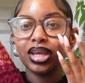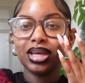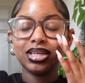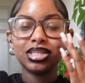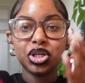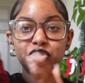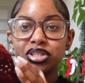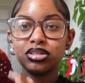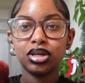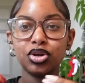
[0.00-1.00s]
it's so
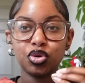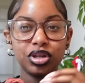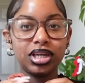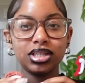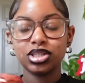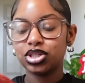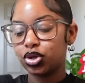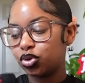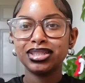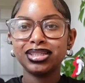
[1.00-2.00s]
subtle yet
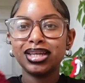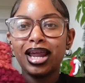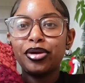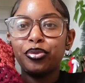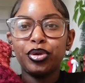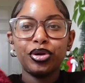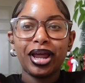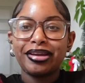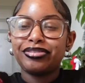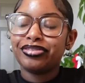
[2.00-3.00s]
so just look like real
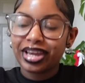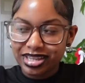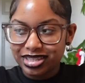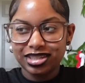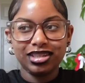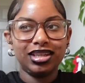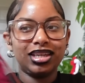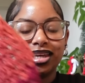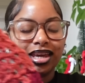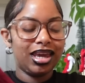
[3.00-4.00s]
like fancy
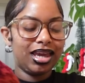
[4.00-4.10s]
looking,